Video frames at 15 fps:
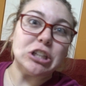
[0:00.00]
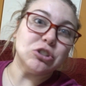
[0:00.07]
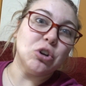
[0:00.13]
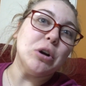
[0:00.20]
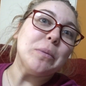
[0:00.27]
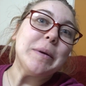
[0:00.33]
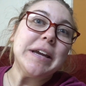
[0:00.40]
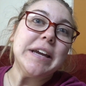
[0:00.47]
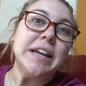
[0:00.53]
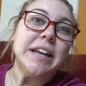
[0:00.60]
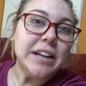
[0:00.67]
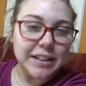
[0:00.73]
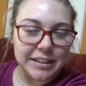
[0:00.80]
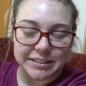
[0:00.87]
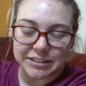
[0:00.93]

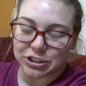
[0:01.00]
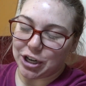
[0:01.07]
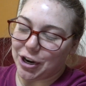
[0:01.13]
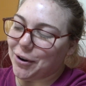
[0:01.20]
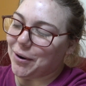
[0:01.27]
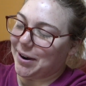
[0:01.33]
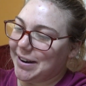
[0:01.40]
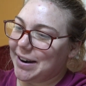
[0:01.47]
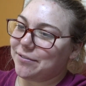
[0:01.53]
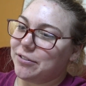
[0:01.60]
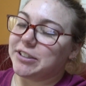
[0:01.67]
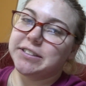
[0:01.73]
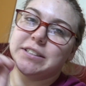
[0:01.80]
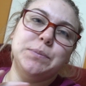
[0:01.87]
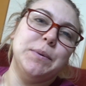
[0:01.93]
Scorpion, this show on
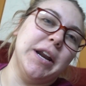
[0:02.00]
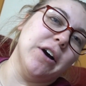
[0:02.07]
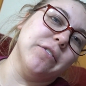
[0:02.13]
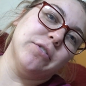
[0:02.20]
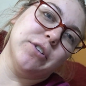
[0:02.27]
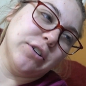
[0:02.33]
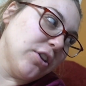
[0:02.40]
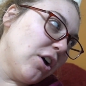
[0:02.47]
Netflix. It's been out for a